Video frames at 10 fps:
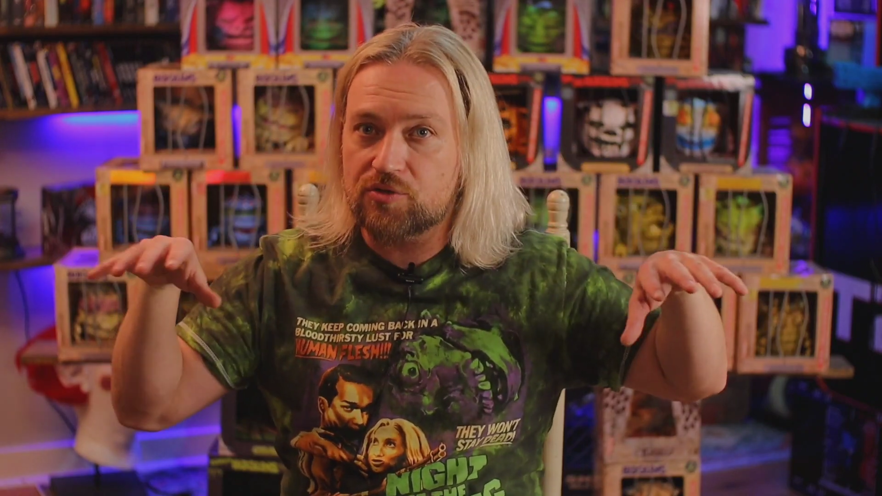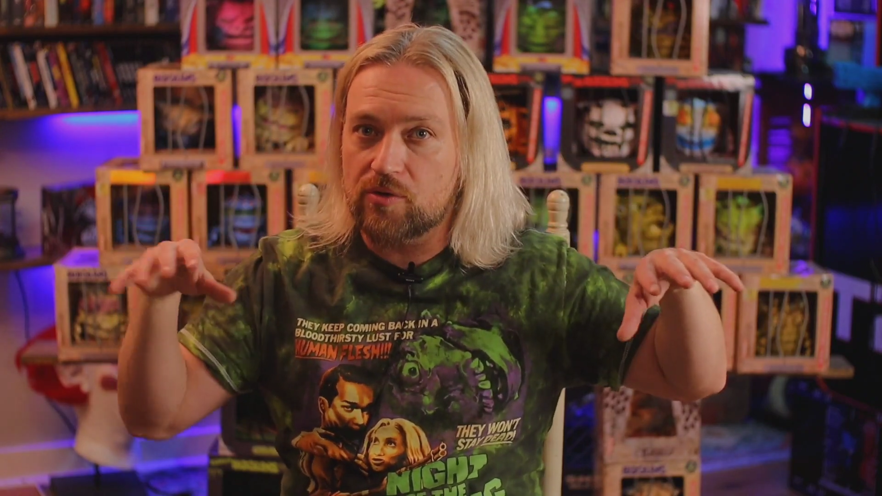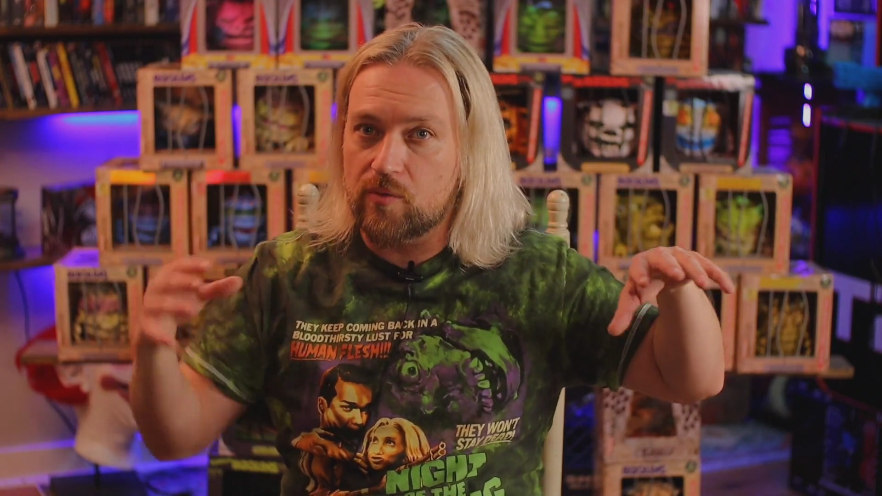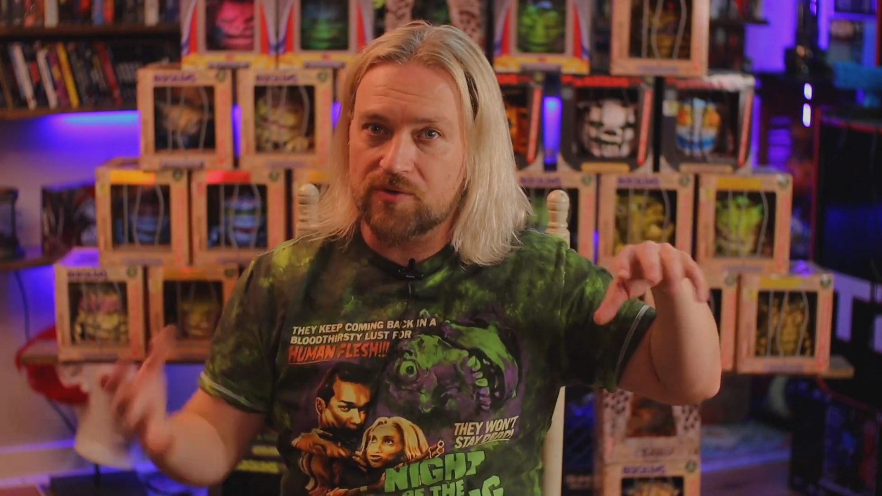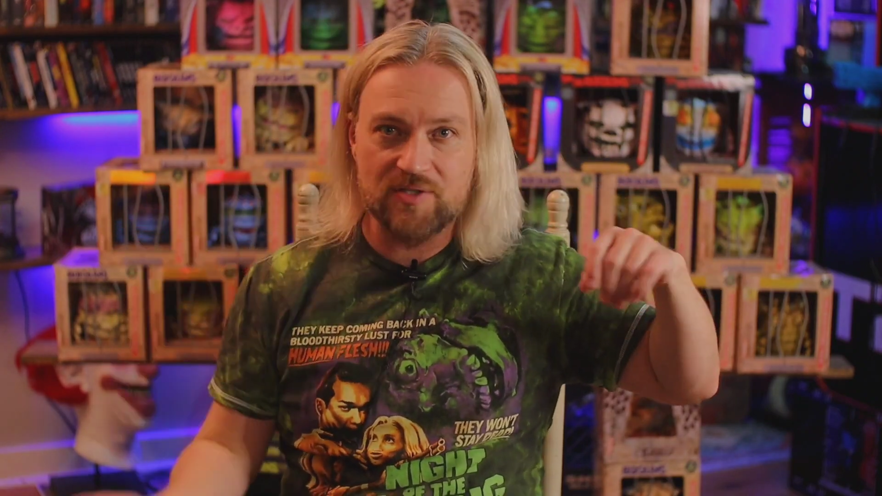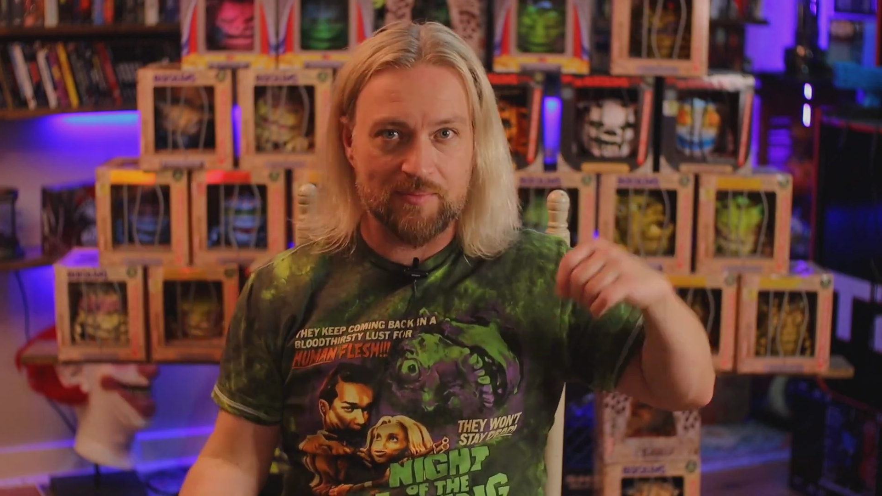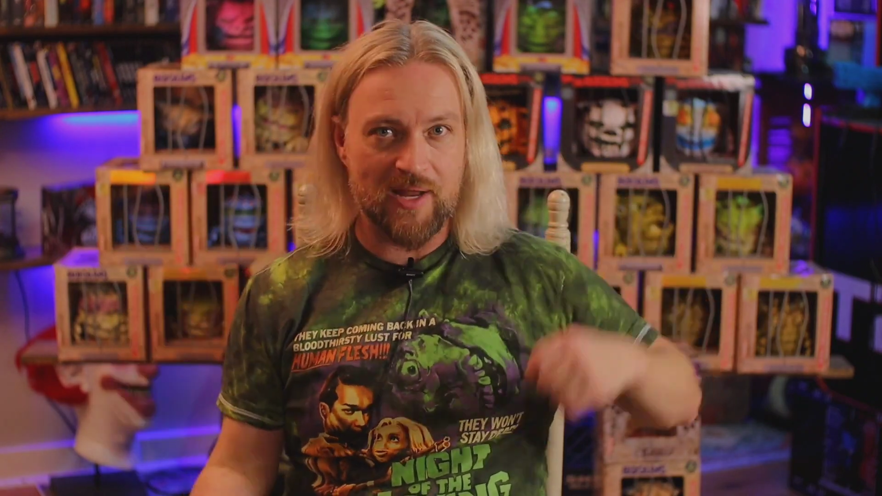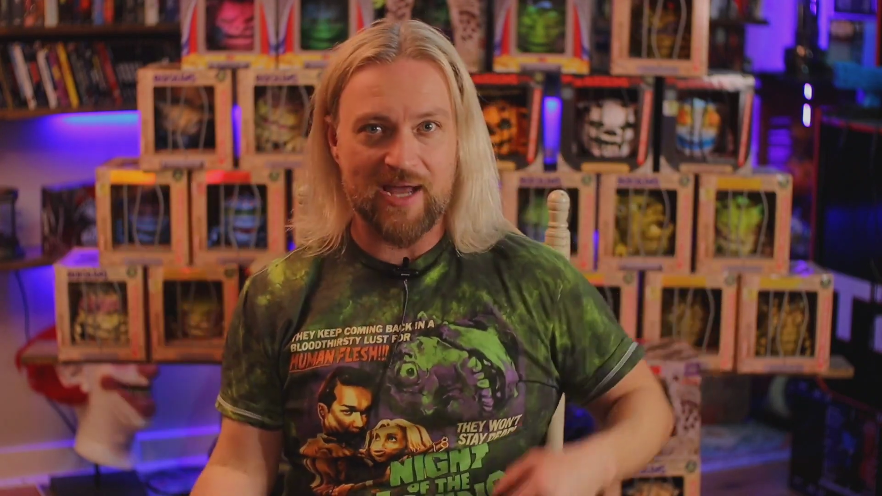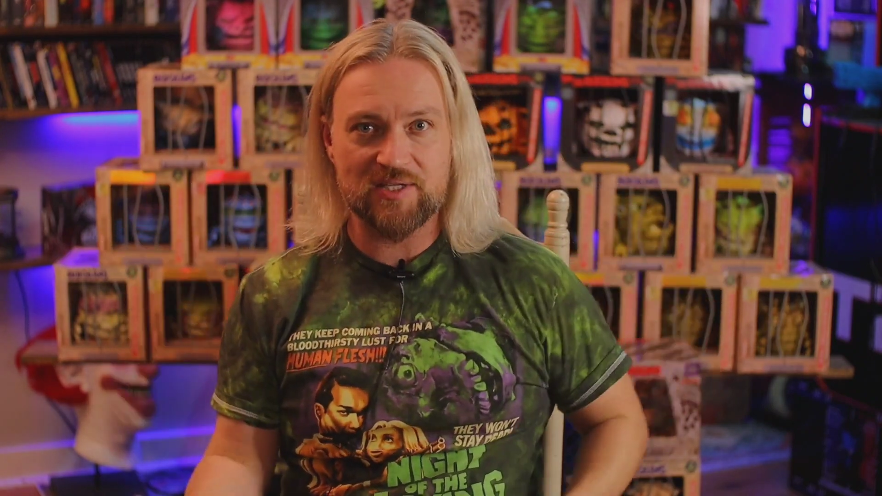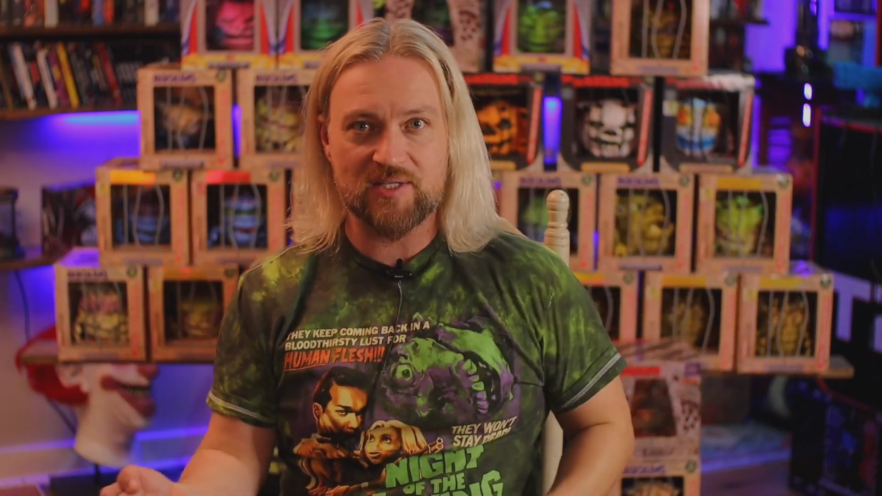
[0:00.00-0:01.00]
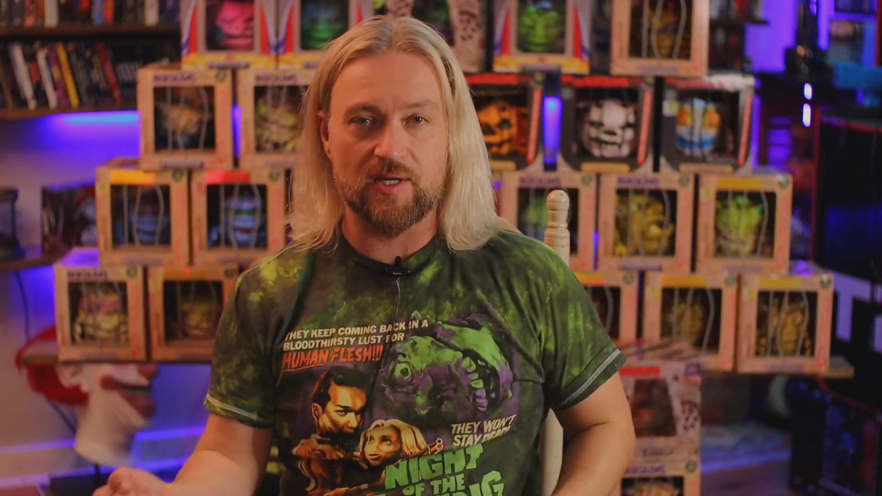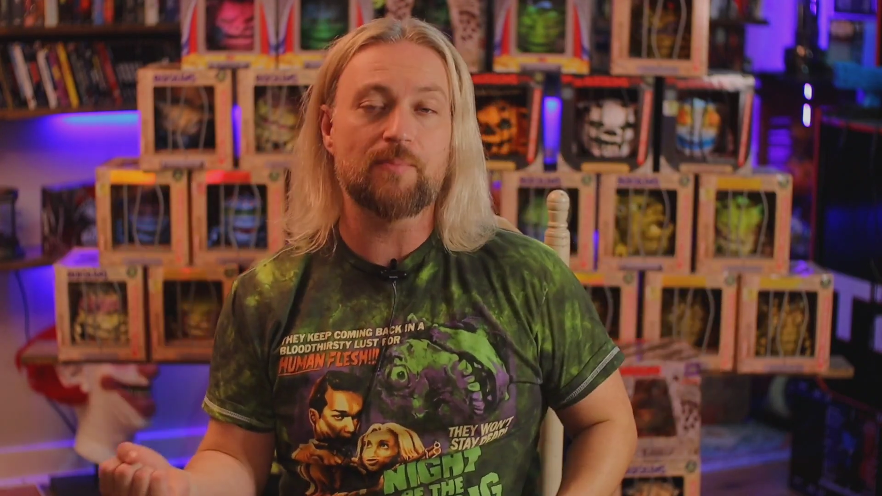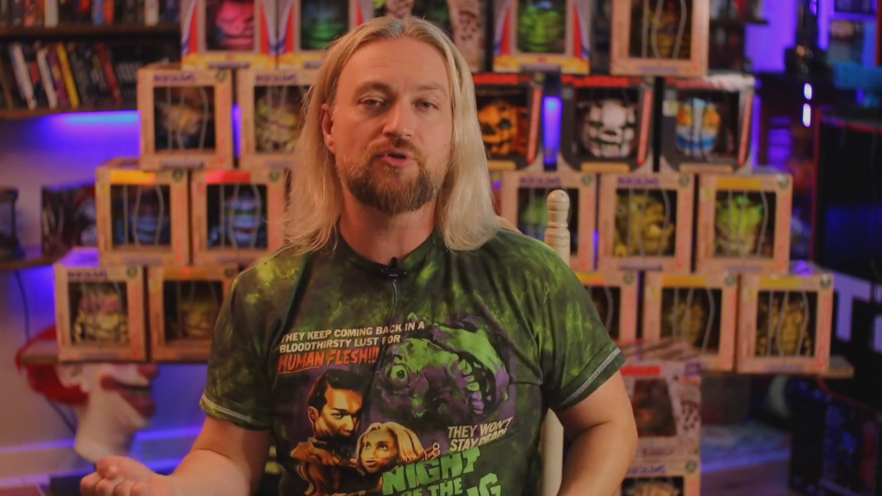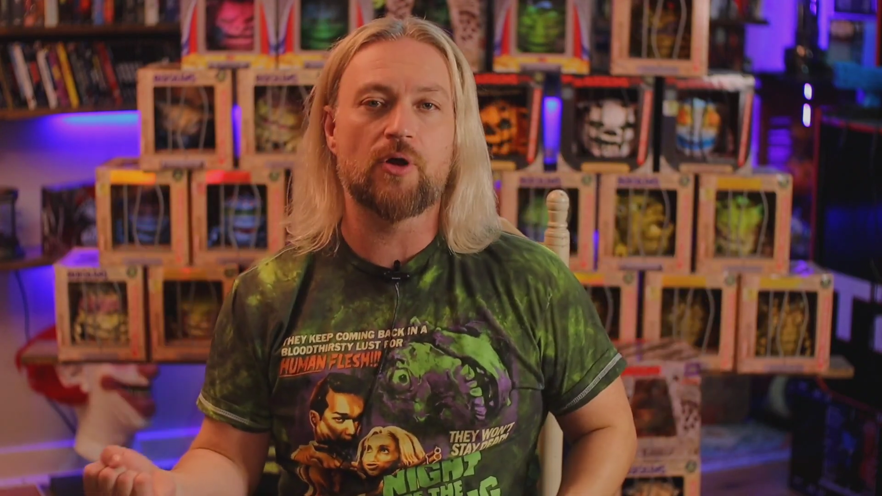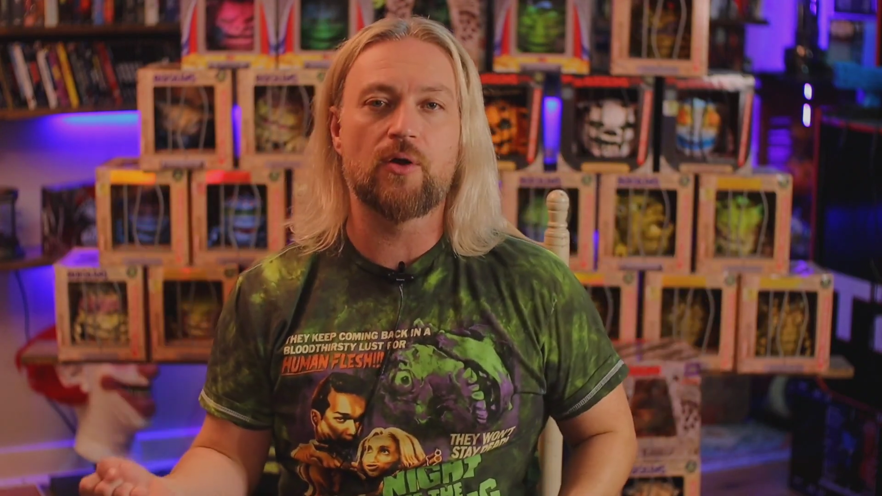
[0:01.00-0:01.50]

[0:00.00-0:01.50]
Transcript: through it with some nice sub